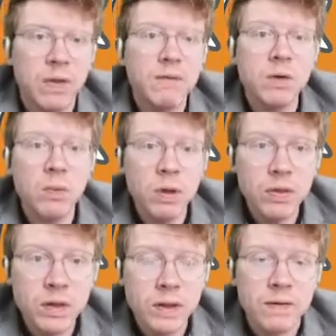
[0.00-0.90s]
If you're
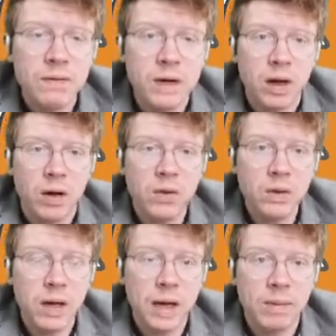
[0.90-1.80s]
watching this video,
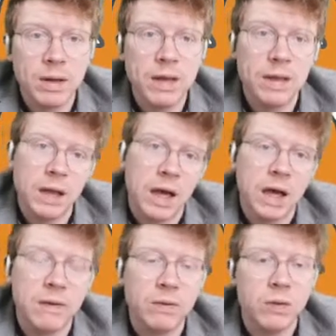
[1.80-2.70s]
either
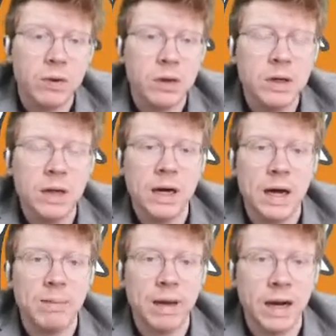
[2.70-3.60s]
live or
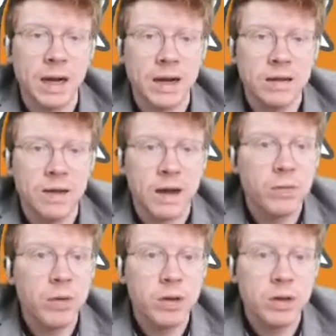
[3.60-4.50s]
at a later
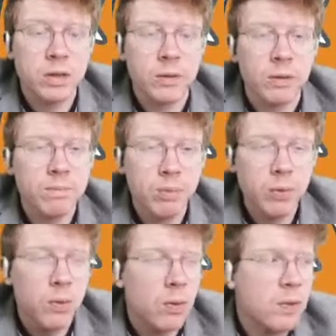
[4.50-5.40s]
stage, what you could do is
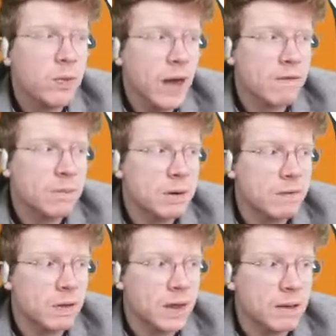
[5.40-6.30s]
pause, have a bit
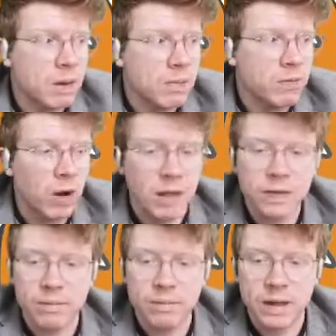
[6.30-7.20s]
of a think, maybe write
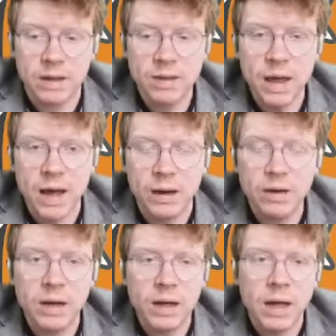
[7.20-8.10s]
some things
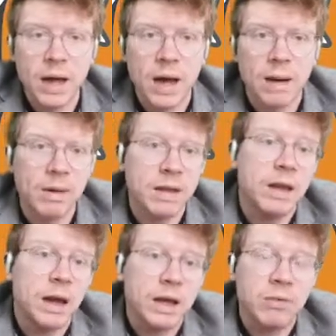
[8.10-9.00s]
down, and
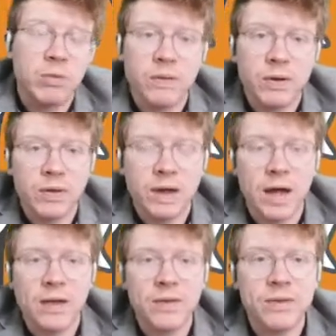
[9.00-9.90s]
then I can reveal the
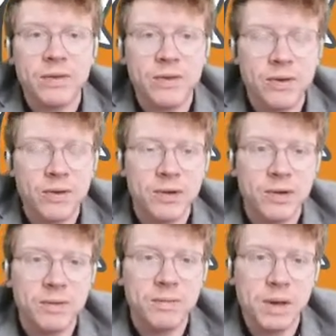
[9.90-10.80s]
answers to you.